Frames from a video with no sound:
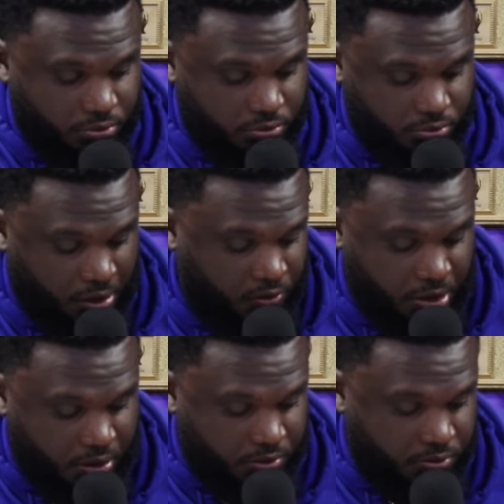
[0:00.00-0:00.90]
I don't
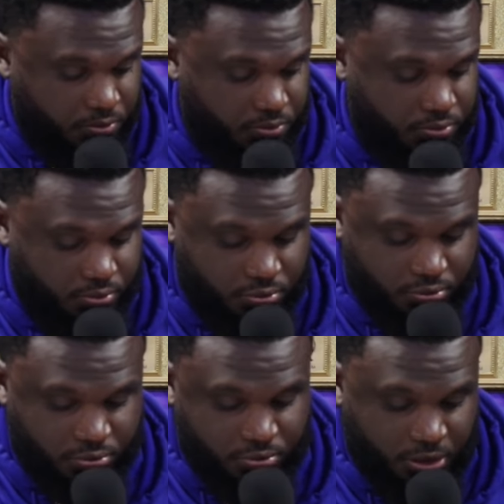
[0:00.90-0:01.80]
know. They never called me
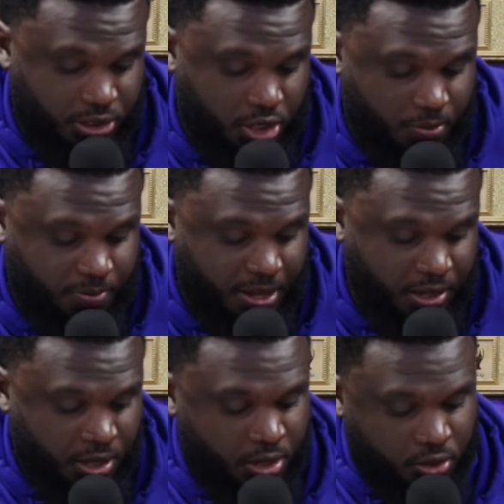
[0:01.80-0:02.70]
back. They didn't call me back.
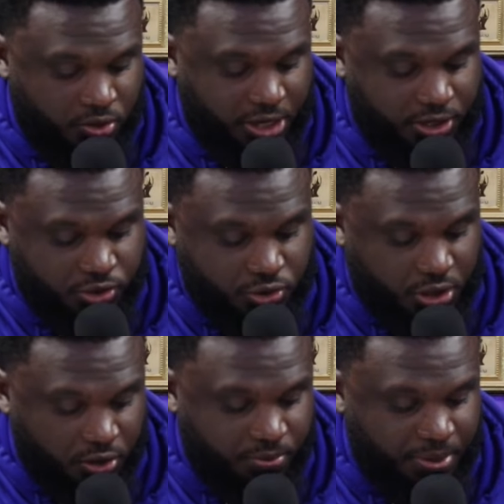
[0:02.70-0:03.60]
Okay, did you
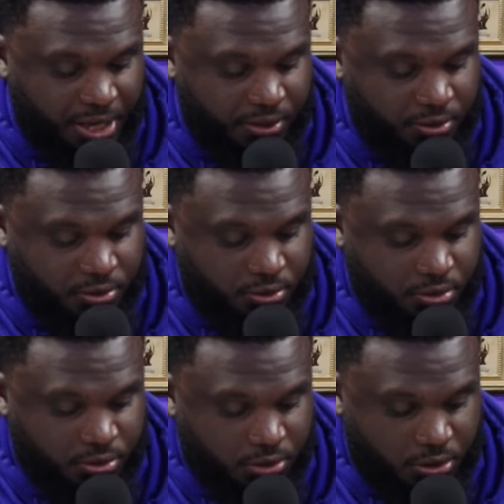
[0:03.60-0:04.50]
call them back?
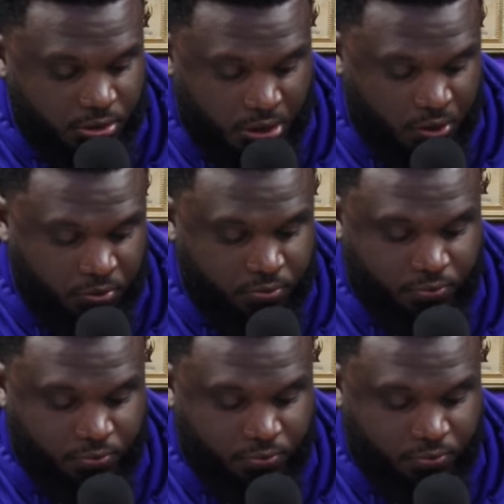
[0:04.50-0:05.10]
No.